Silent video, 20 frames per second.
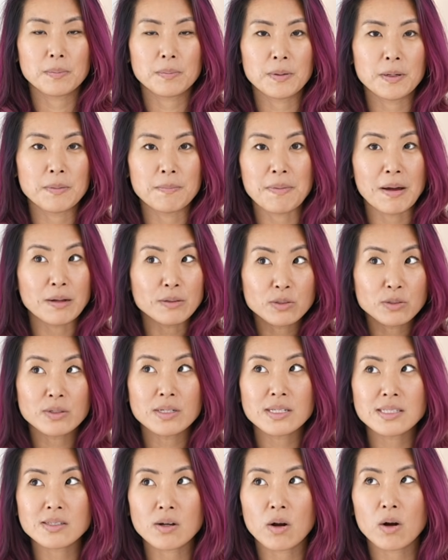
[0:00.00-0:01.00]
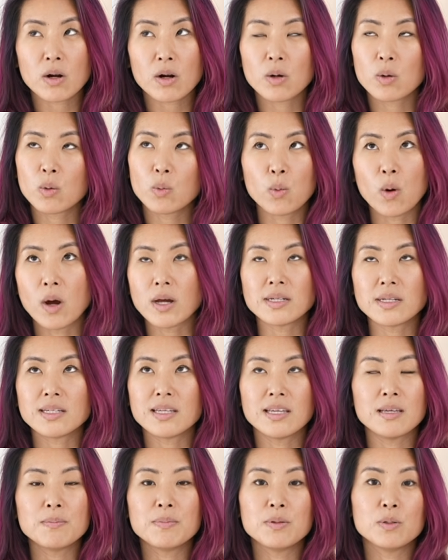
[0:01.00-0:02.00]
But boundaries are what
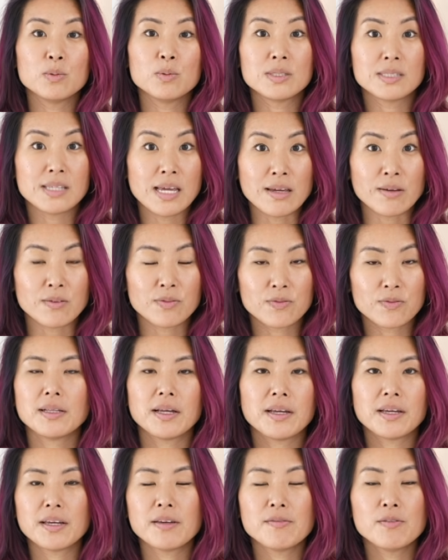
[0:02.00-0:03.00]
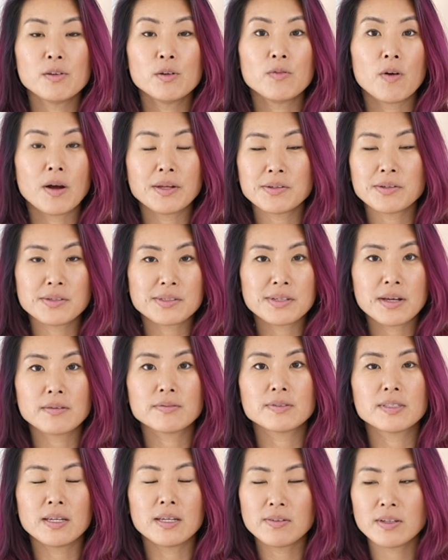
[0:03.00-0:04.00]
keep you safe. Like, if you find
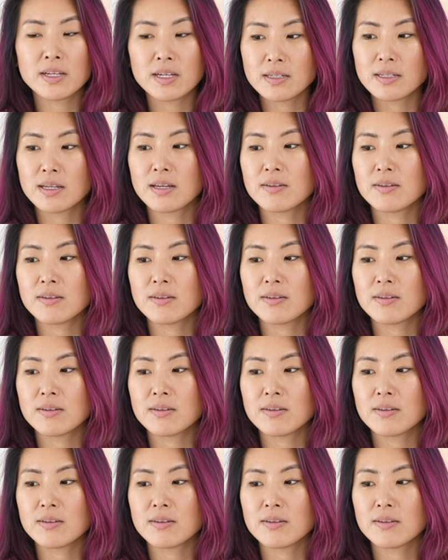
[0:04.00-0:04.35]
yourself giving and